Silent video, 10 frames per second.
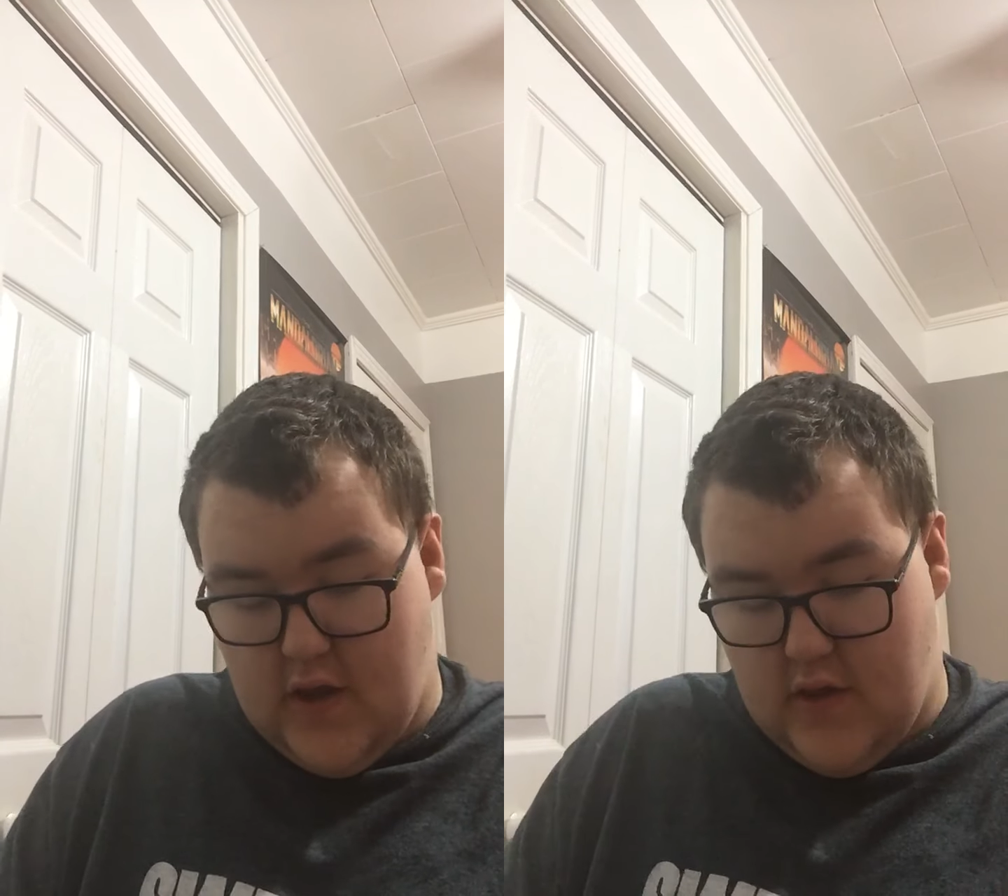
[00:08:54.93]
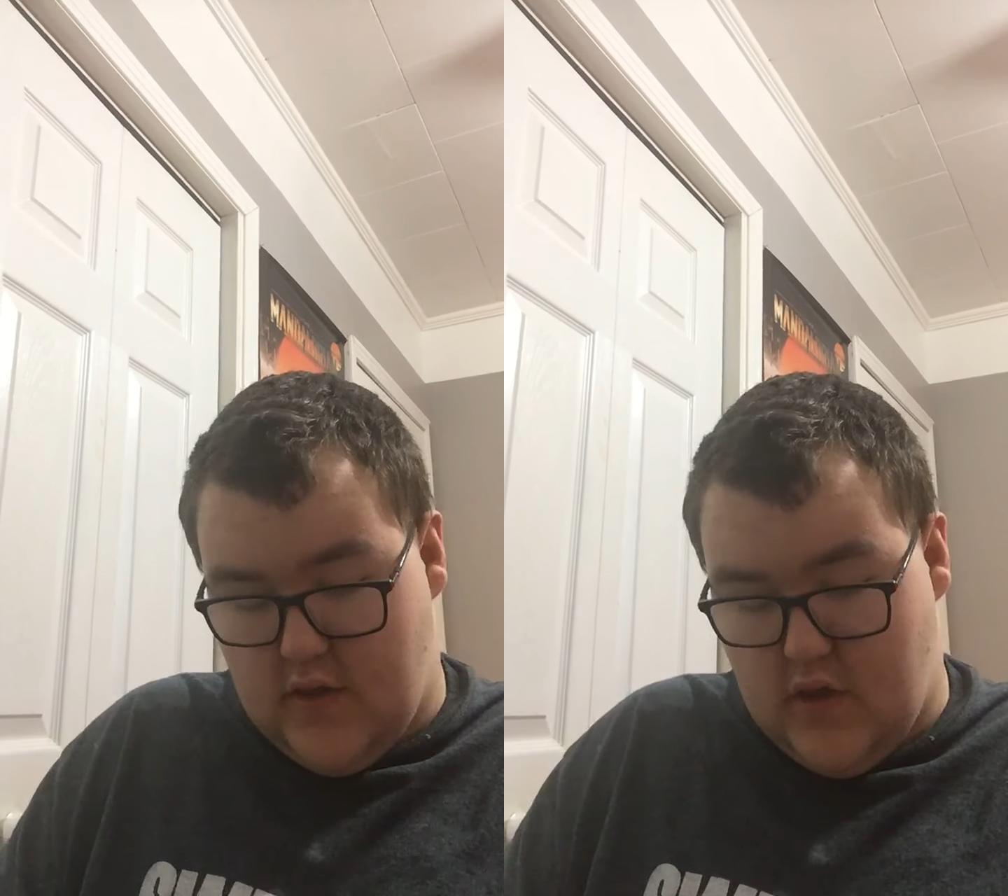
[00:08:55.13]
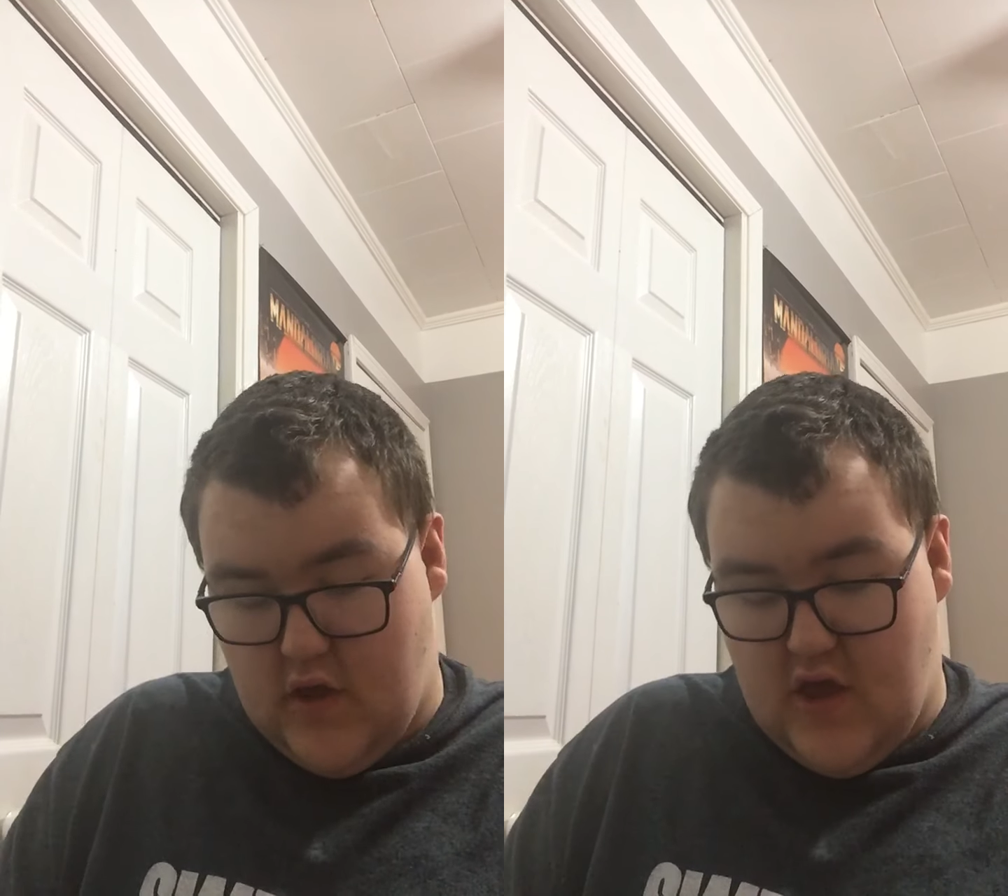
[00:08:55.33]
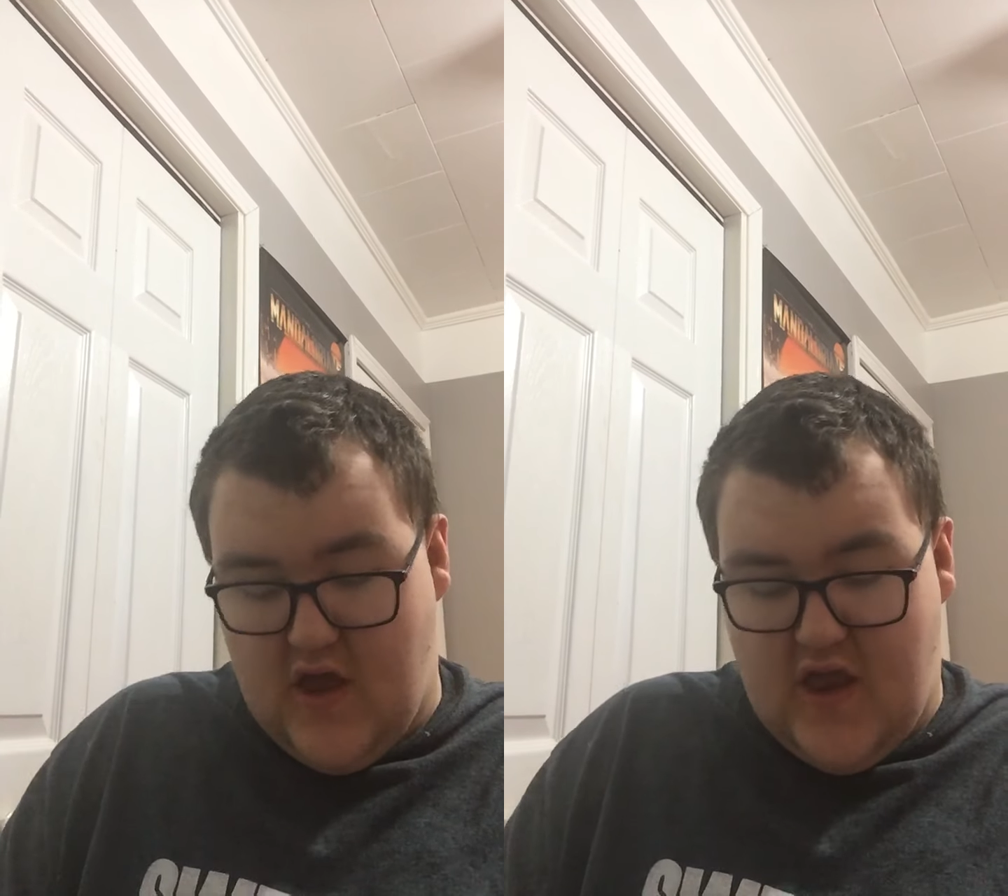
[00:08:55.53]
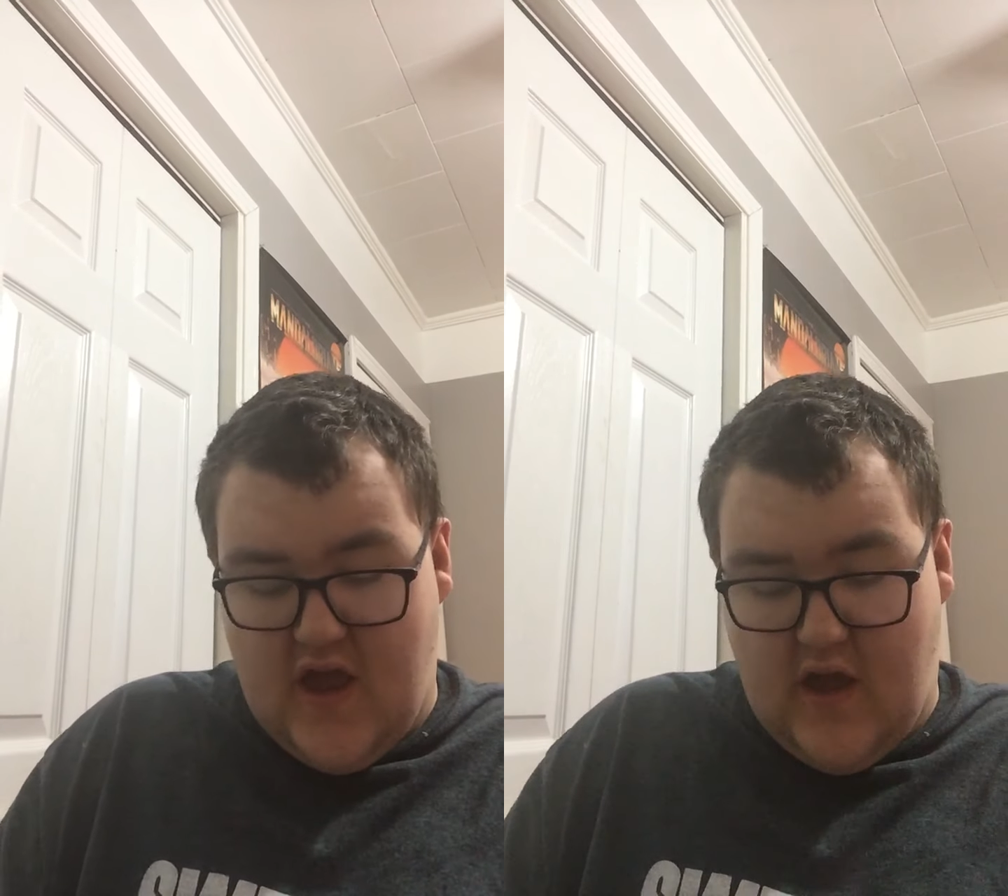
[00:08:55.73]
because,
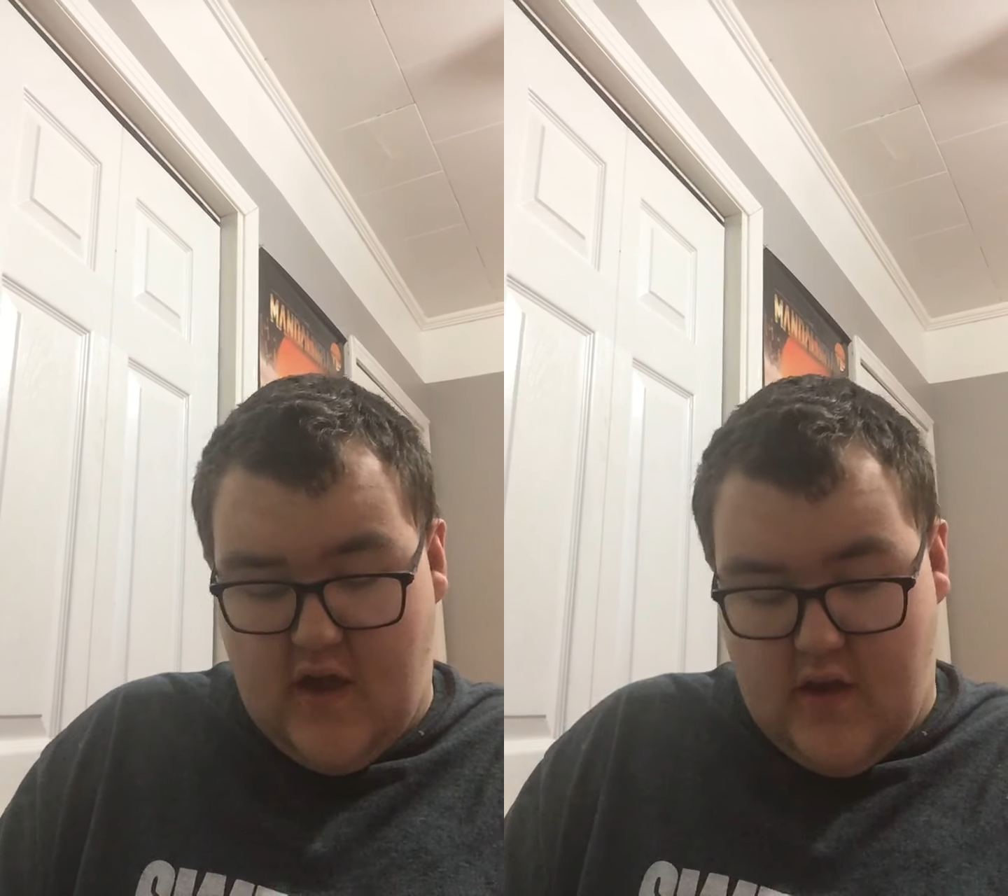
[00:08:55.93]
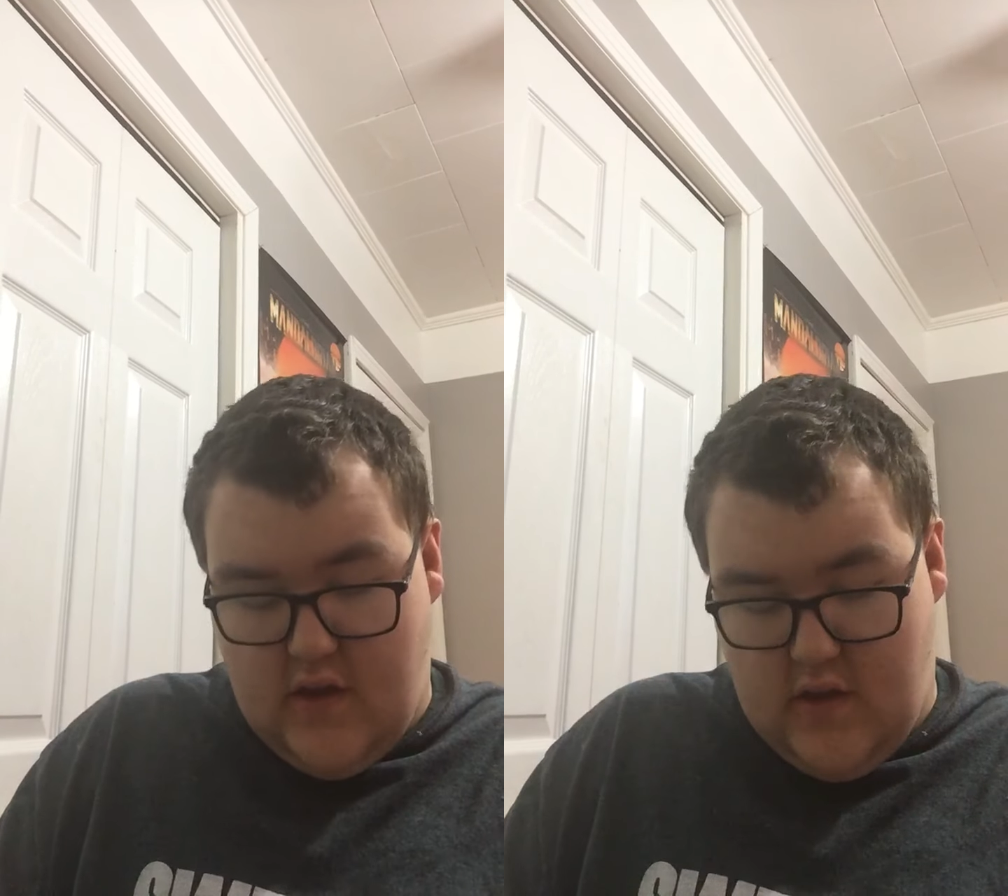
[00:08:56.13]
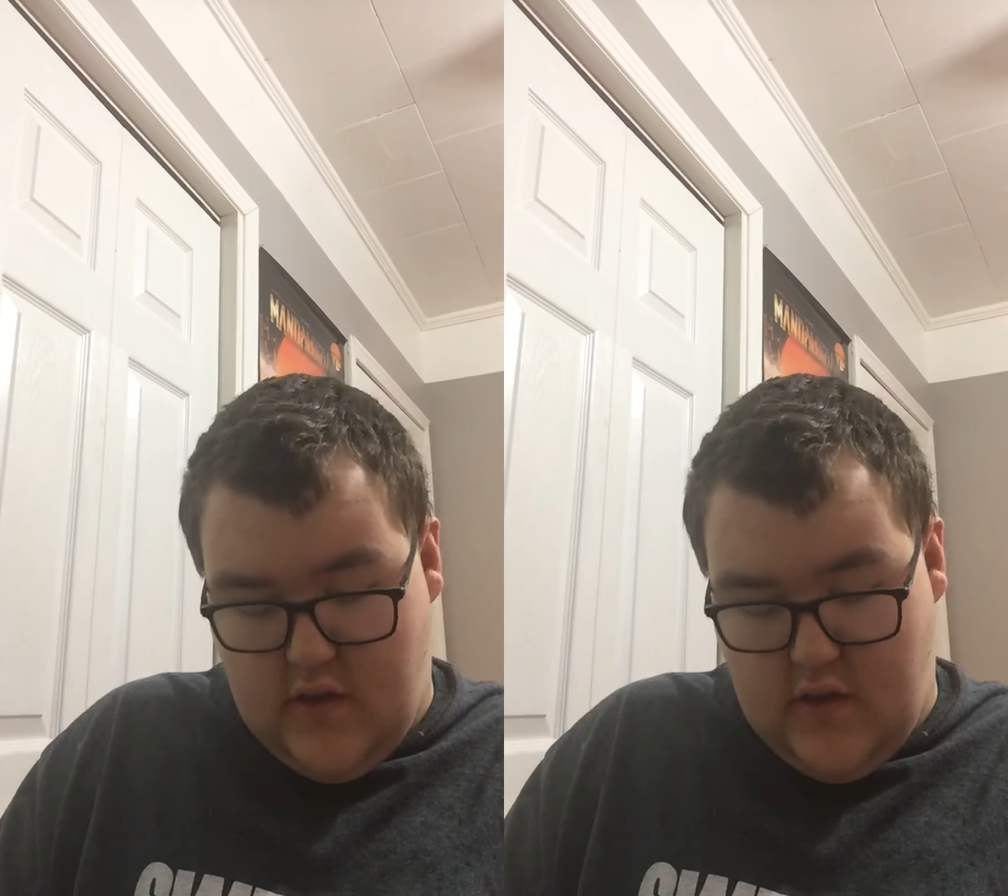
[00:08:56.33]
yeah.